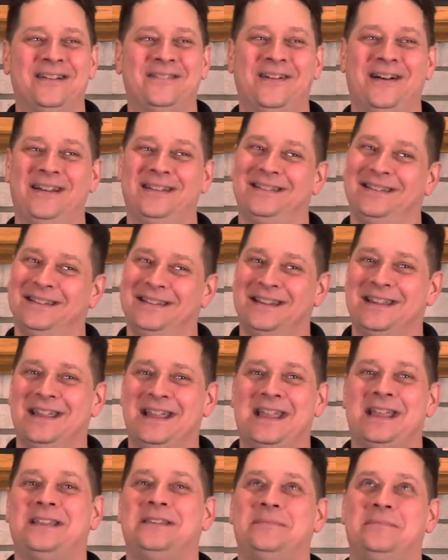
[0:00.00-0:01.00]
Come on.
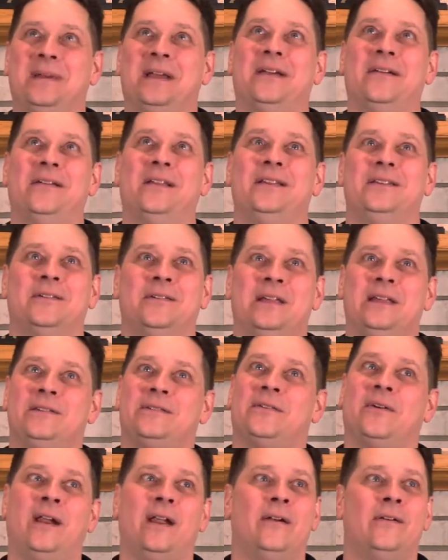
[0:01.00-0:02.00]
He's bigger than you. He's
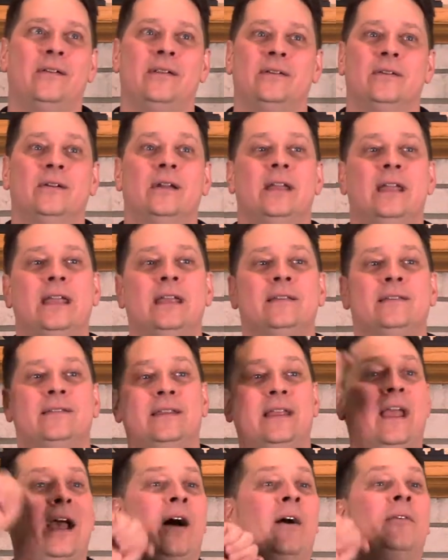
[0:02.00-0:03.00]
greater than you. He's
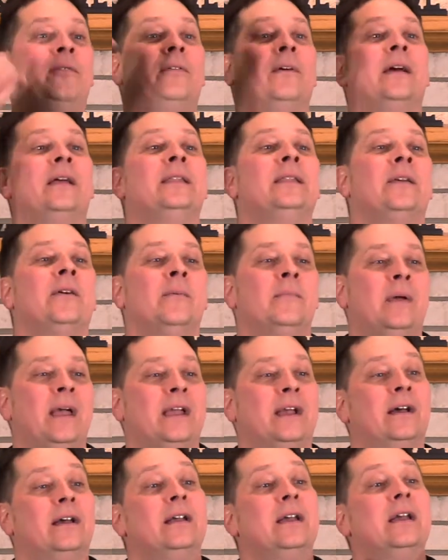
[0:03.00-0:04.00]
the Alpha and the
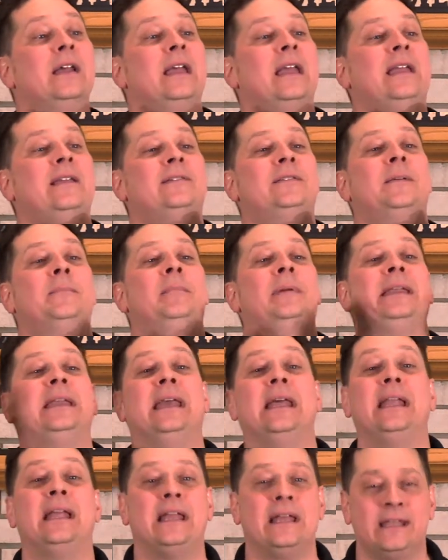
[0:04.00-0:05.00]
Omega. He's the
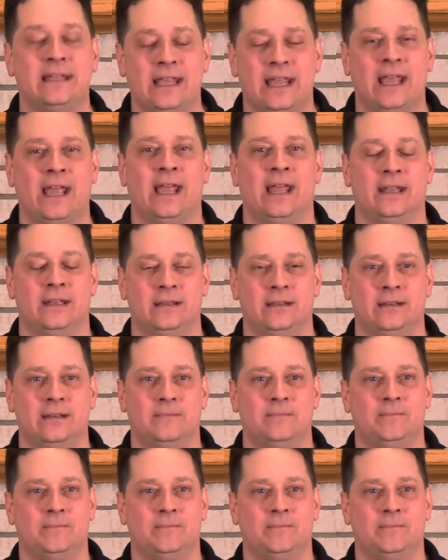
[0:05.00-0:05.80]
beginning and the end.